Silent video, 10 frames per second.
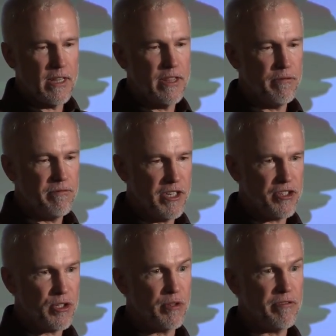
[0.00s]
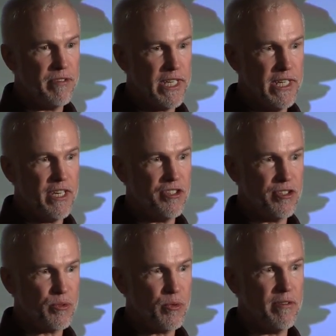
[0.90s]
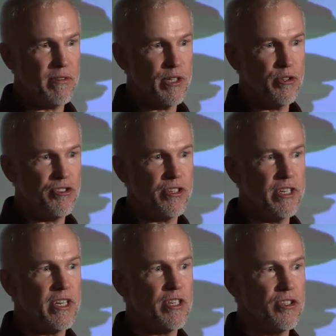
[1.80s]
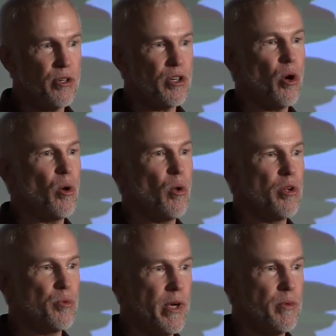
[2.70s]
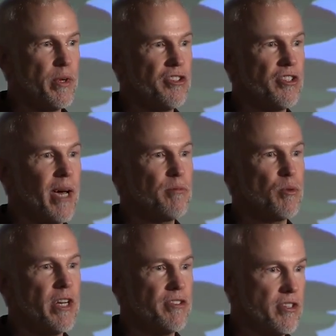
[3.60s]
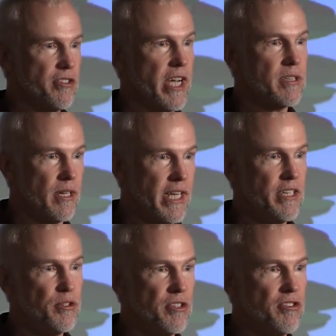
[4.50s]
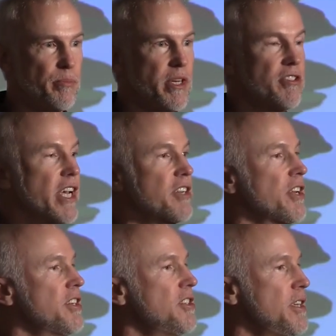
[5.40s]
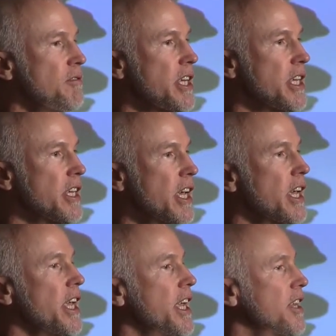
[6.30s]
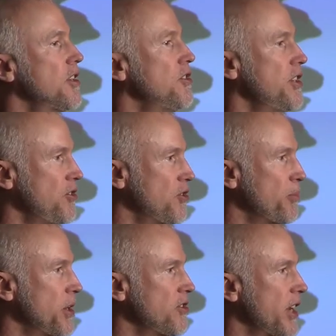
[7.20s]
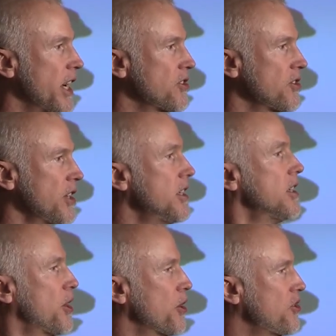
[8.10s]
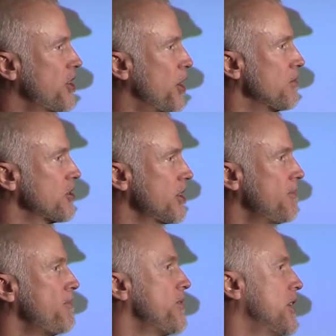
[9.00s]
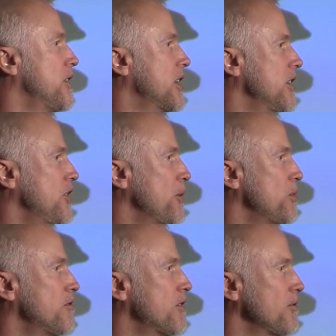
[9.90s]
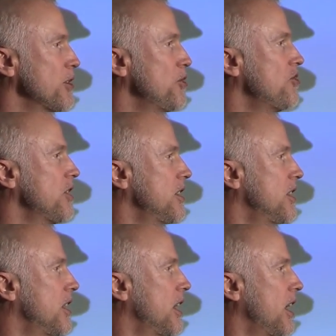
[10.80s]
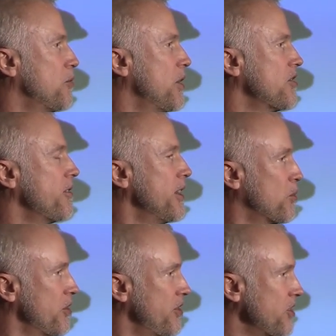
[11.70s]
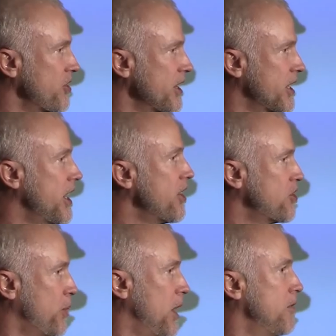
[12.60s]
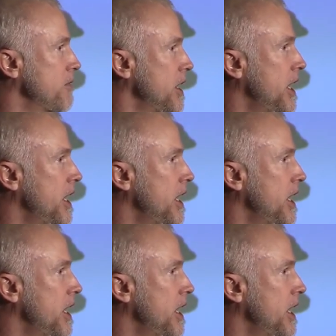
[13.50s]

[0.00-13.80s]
the physical fitness revolution took hold when we stopped watching Jack LaLanne doing jumping jacks on TV and did jumping jacks ourselves. The contemplative revolution, which I think we're just on the cusp of,